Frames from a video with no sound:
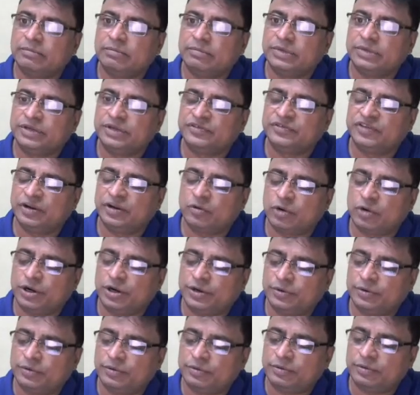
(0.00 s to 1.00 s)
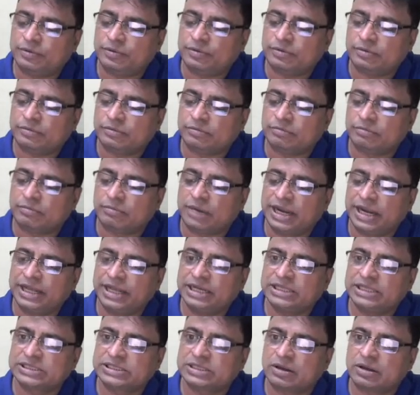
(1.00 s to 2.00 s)
is equal to
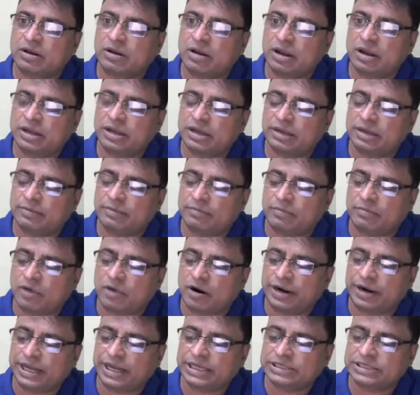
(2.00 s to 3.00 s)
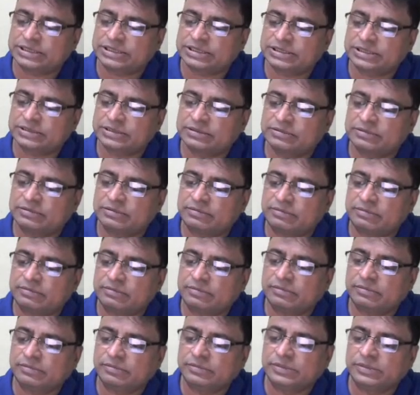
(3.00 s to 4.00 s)
minus log mod x.
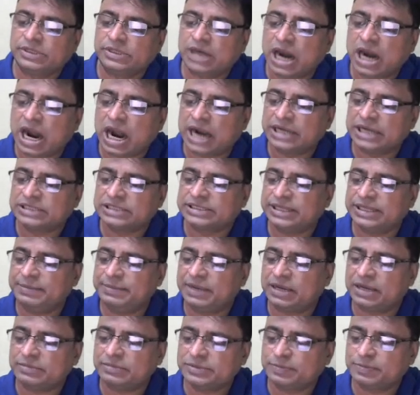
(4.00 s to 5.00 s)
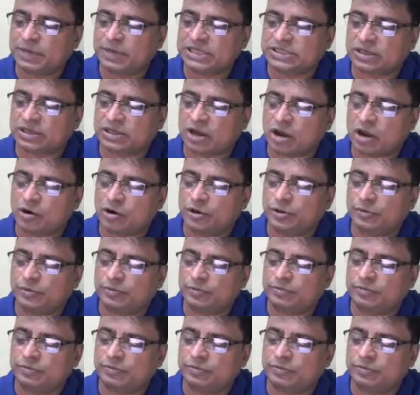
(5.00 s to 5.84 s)
And C becomes plus log 2.